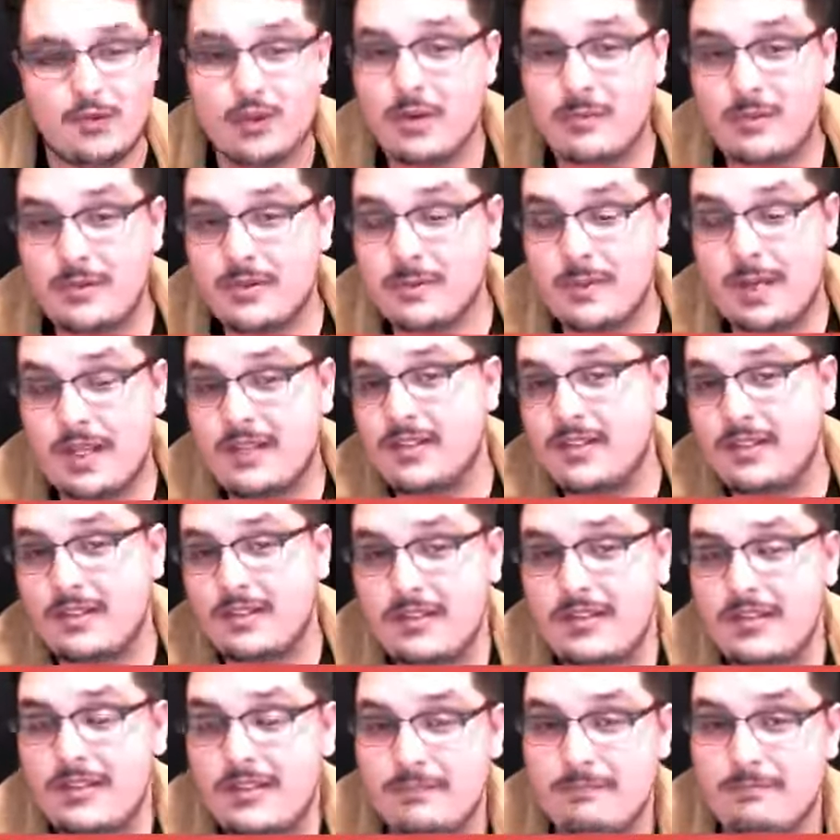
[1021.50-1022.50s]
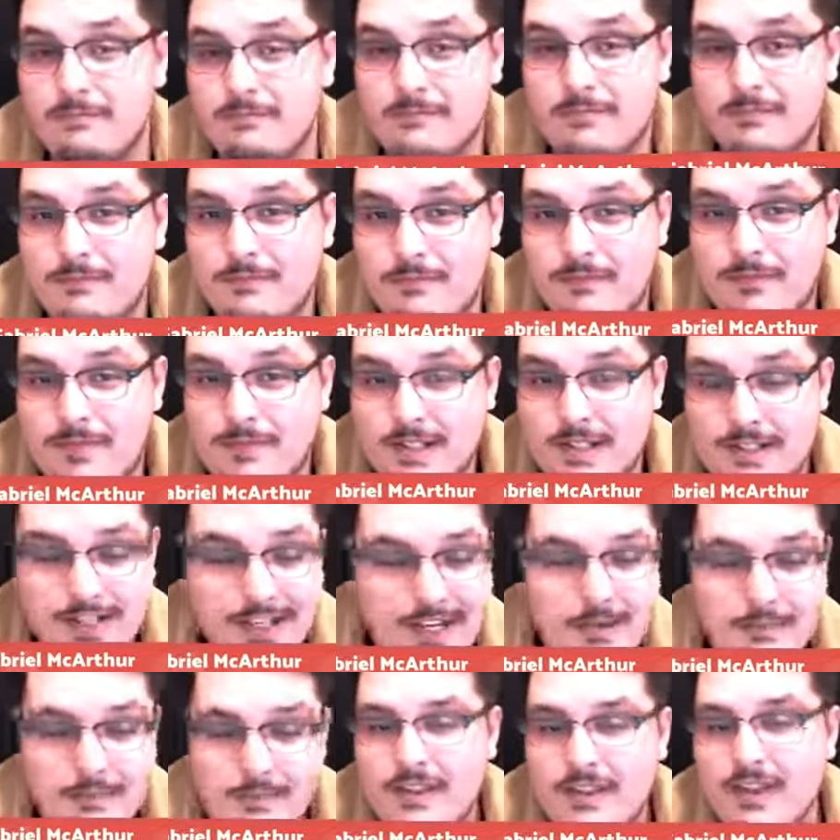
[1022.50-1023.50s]
is basically the
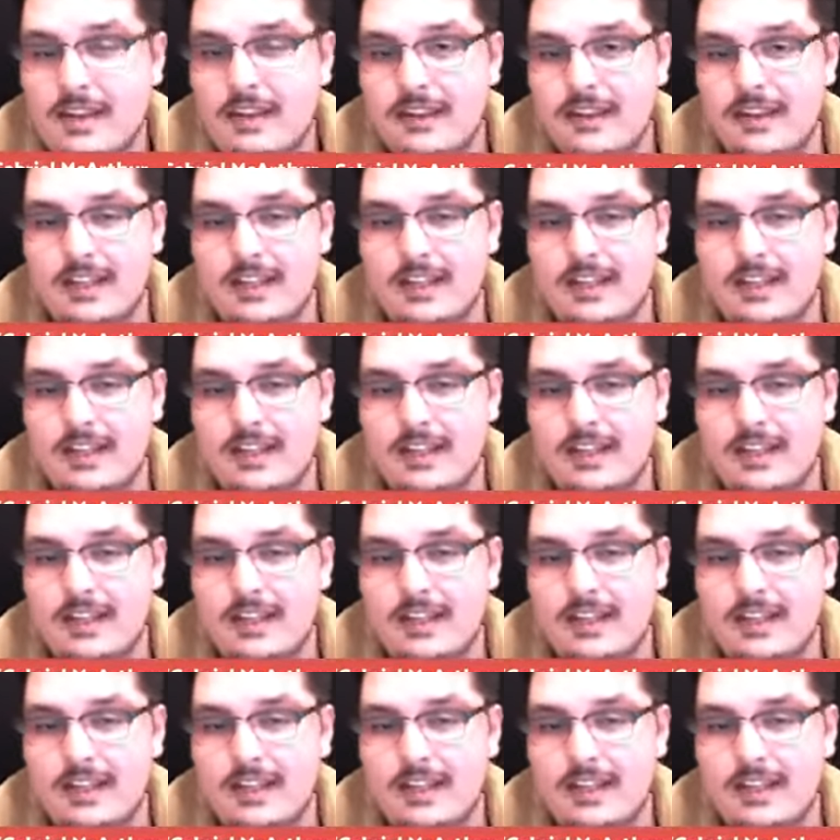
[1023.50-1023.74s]
same thing.